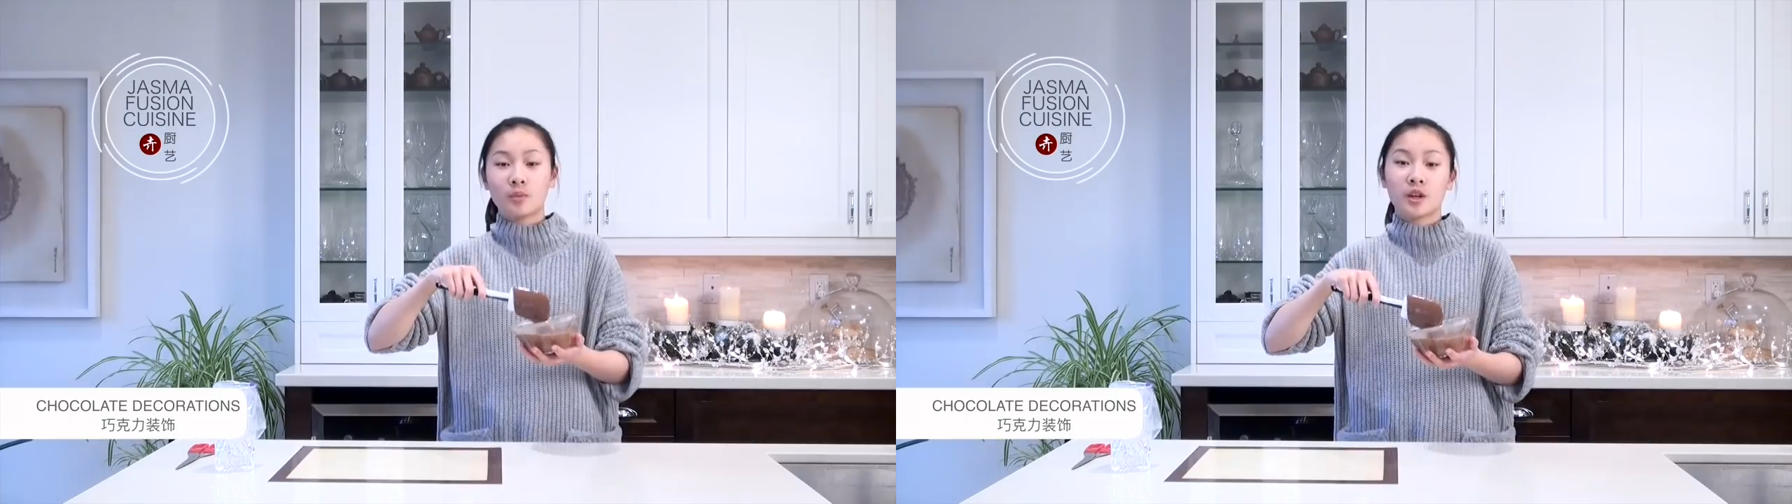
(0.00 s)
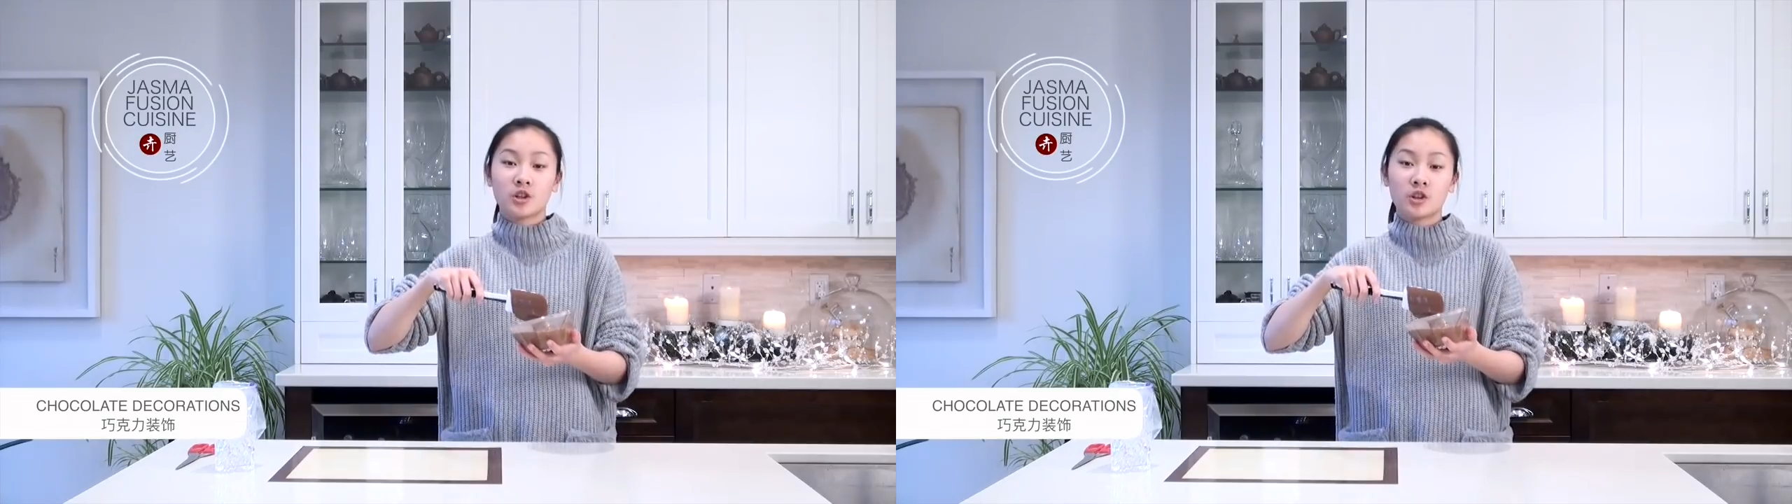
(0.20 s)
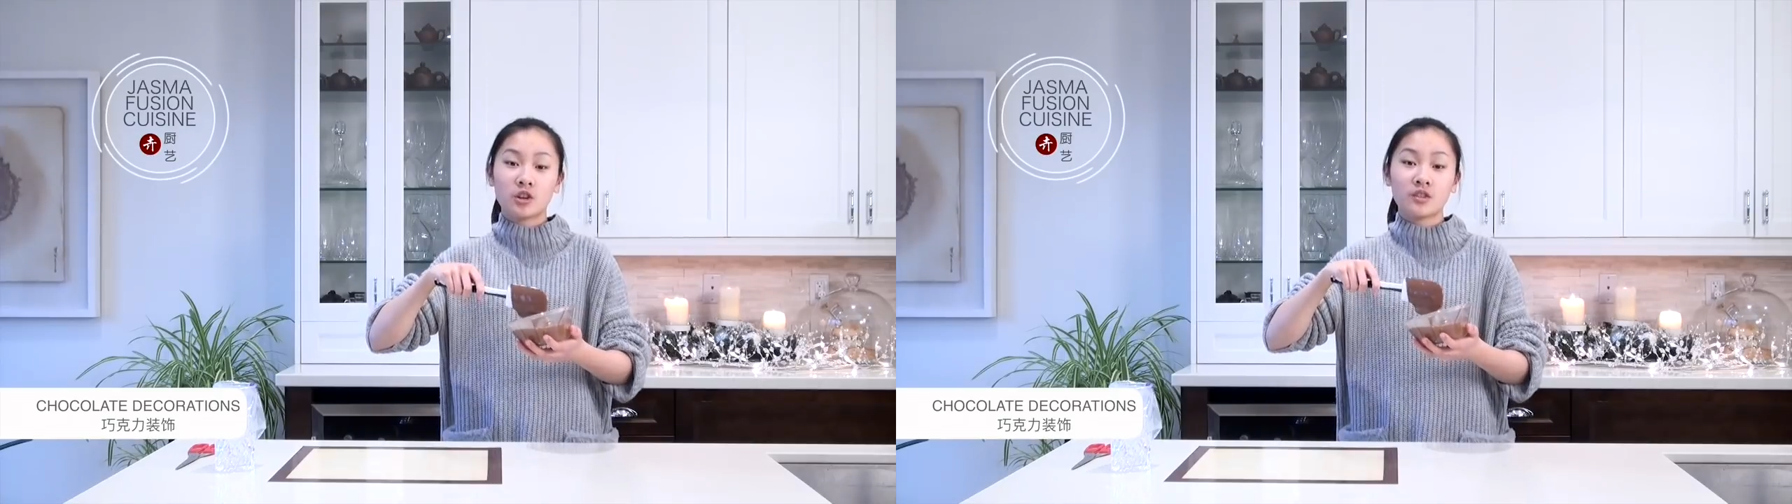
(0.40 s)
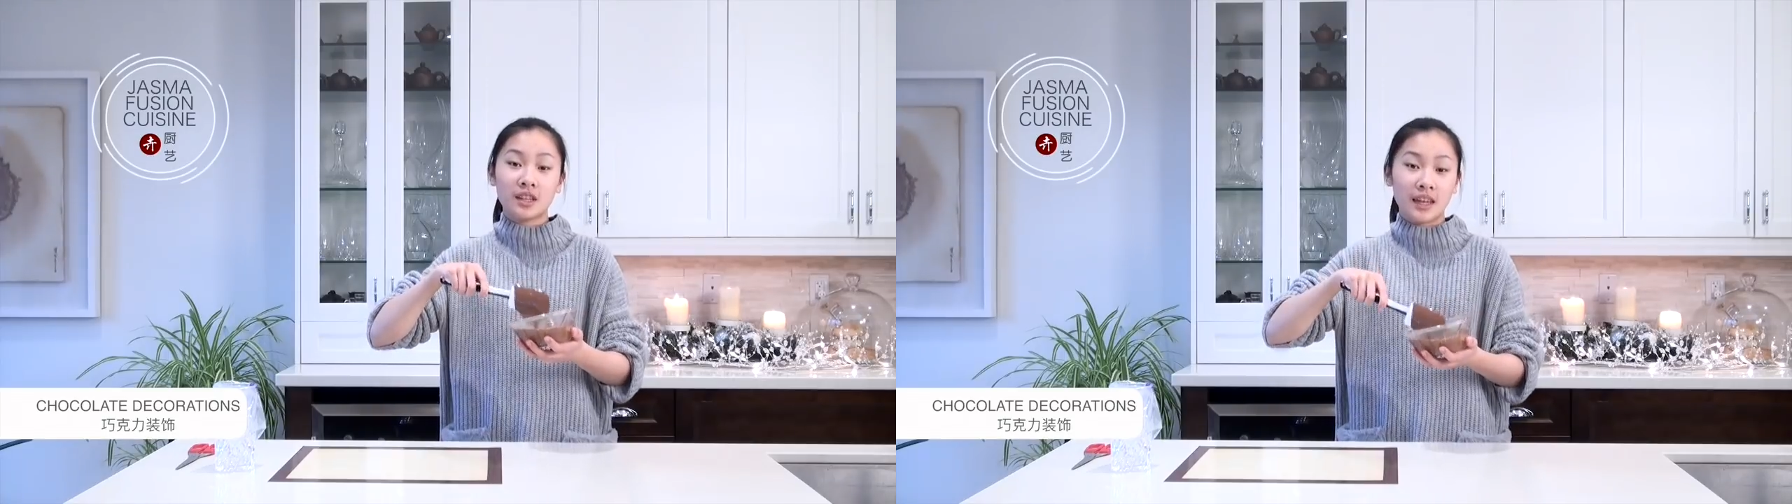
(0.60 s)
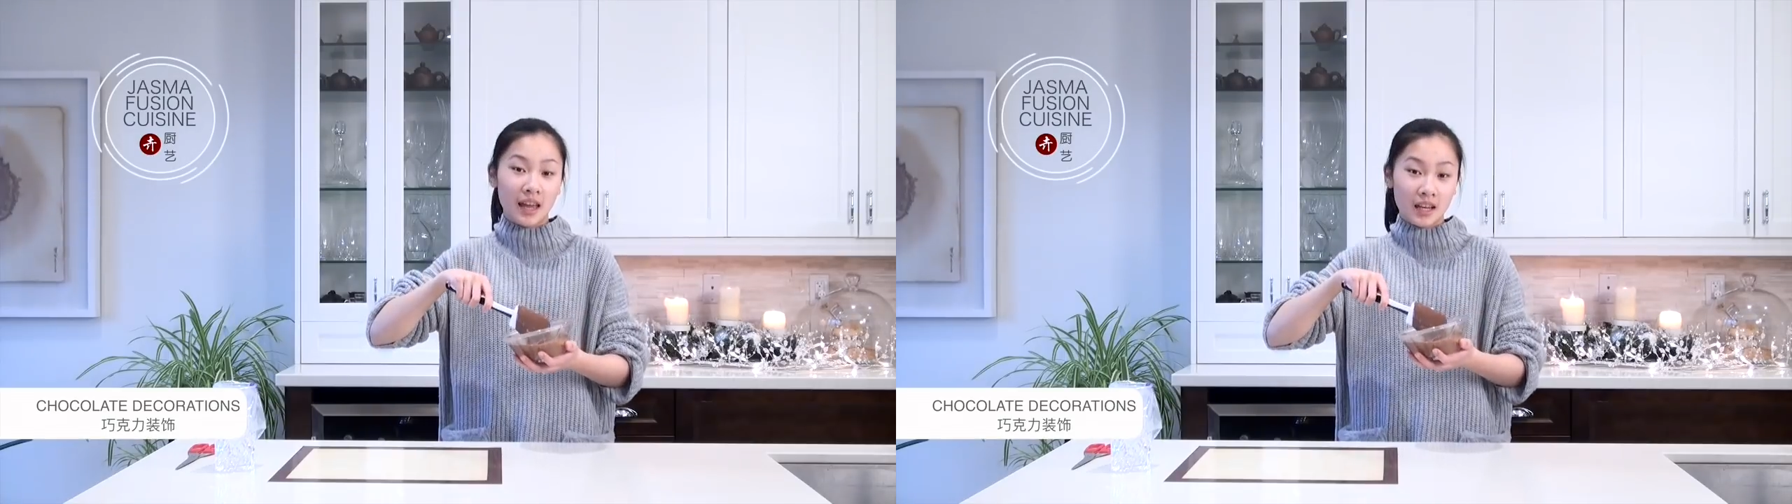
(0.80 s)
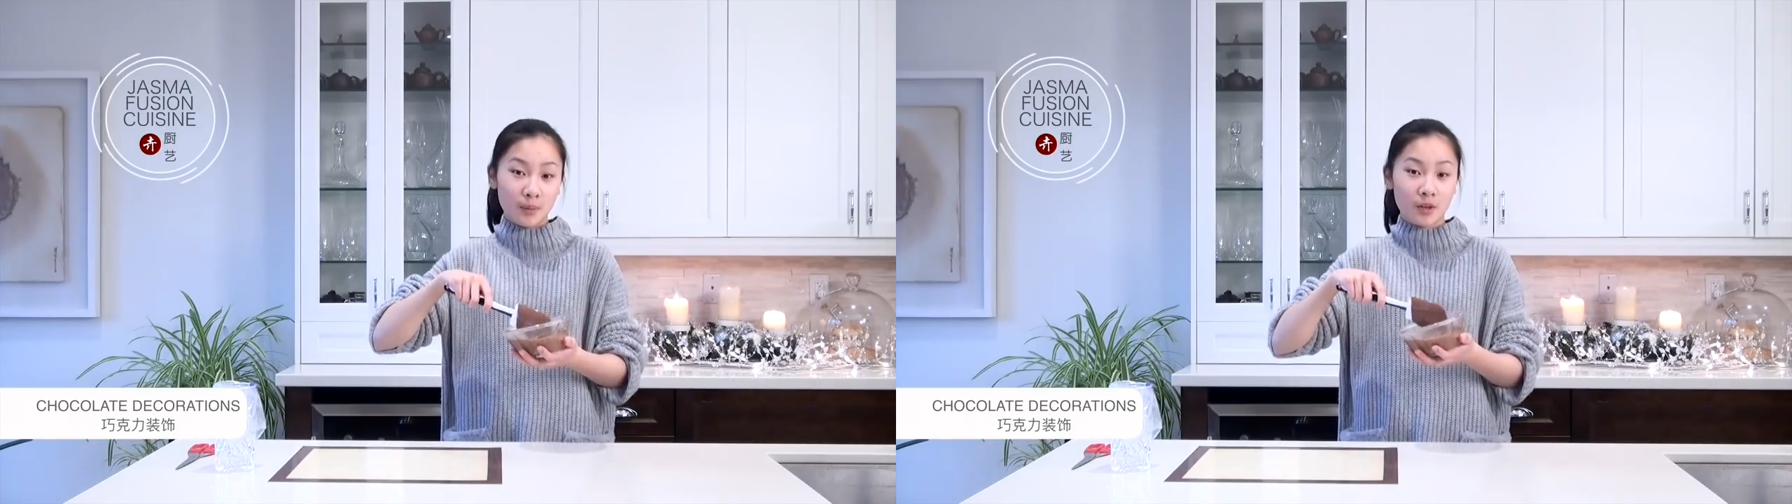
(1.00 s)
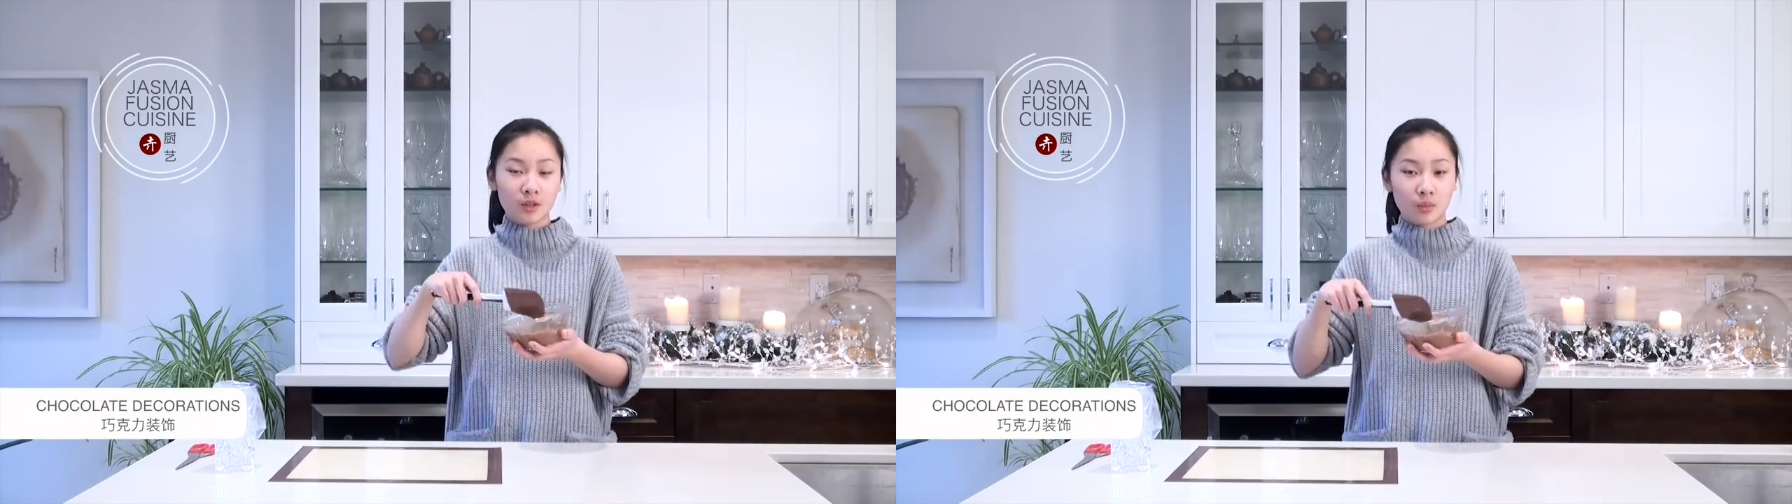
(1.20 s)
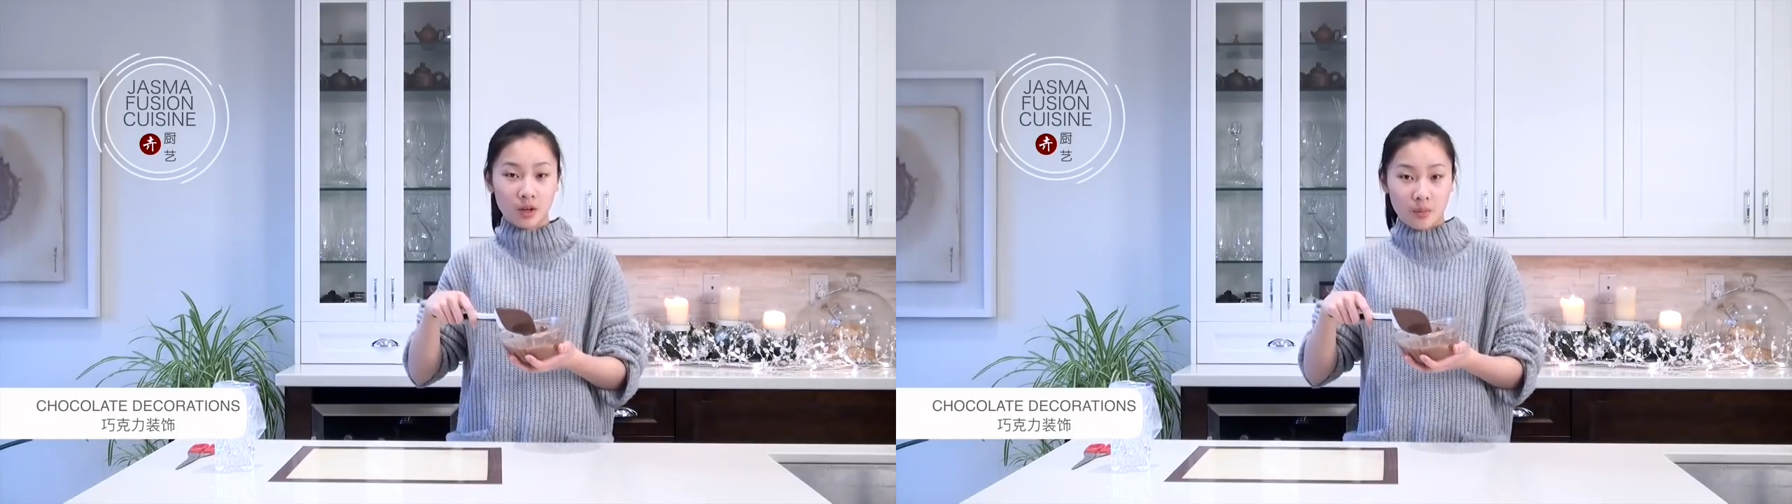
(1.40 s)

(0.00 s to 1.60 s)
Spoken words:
So make sure you're using candy melts when